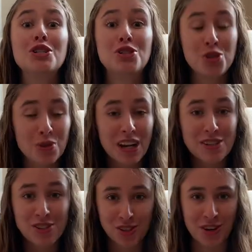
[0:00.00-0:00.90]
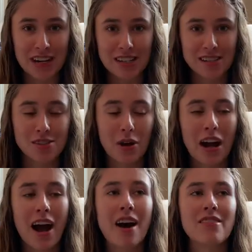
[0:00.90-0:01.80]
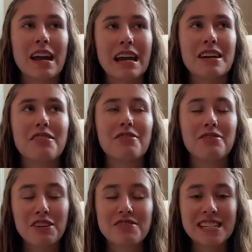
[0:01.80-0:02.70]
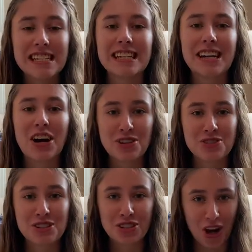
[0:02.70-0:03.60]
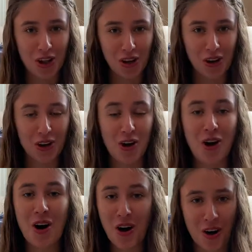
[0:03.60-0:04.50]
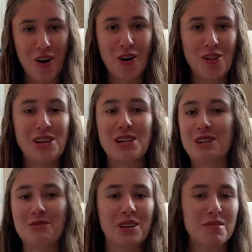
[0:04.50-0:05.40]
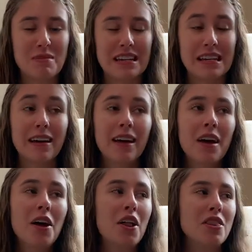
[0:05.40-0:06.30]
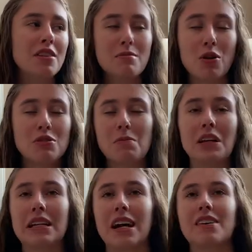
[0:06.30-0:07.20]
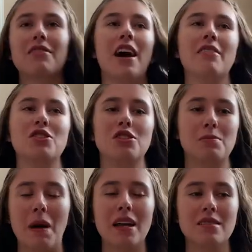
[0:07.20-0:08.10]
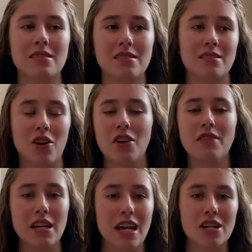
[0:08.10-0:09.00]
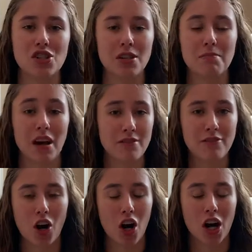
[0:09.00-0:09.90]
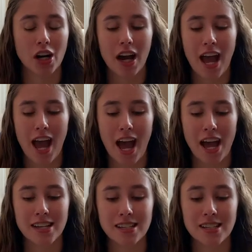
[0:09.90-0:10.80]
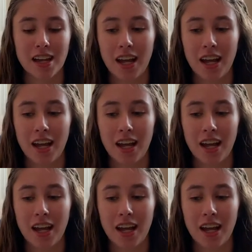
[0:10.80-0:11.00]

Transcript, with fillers: two days straight. So I have a $1,500 haul here with me. The most money I've ever spent on vacation by far and